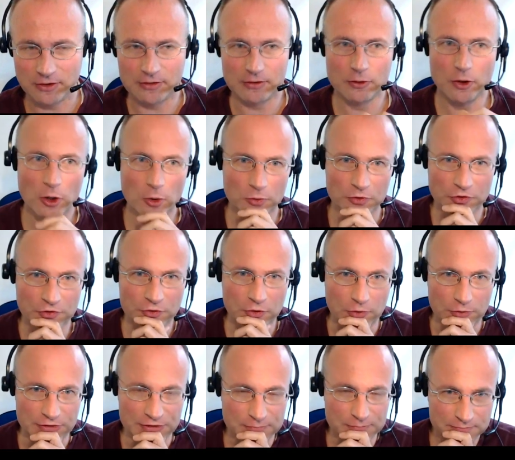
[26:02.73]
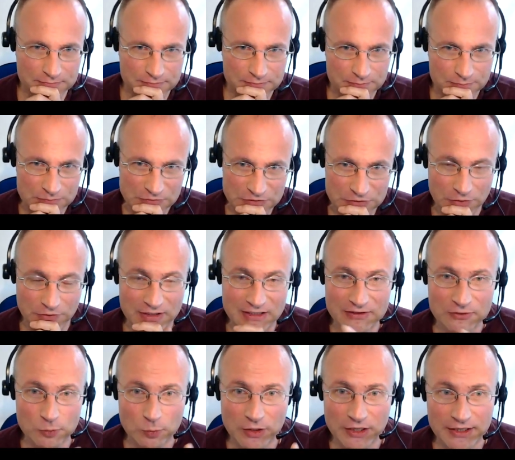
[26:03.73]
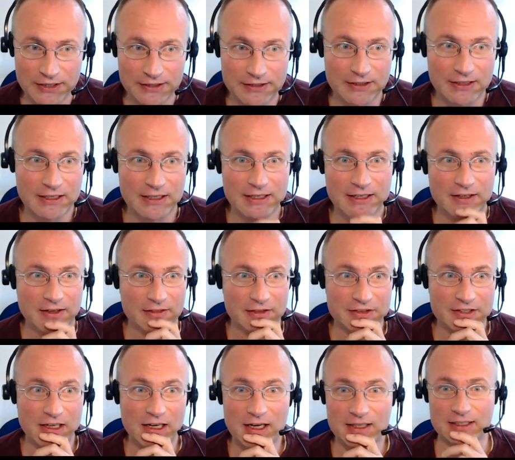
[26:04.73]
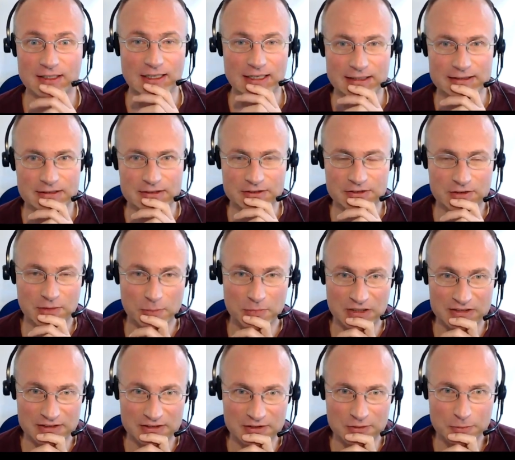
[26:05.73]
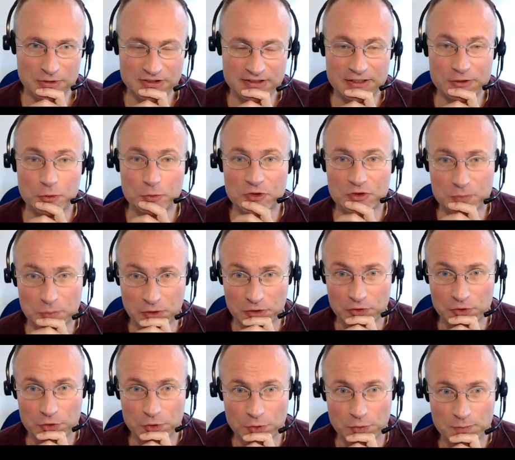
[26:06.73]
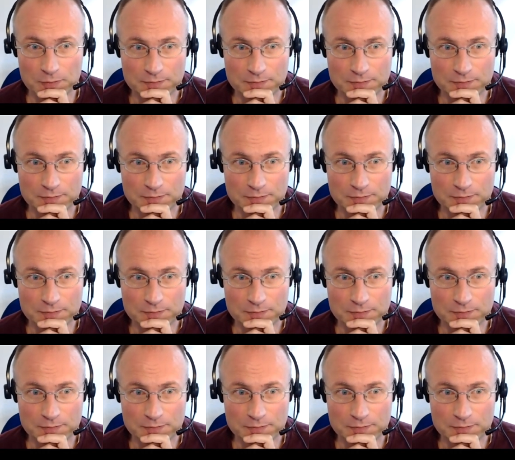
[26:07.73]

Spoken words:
not the whole story. So these were the target letters participants had to respond to.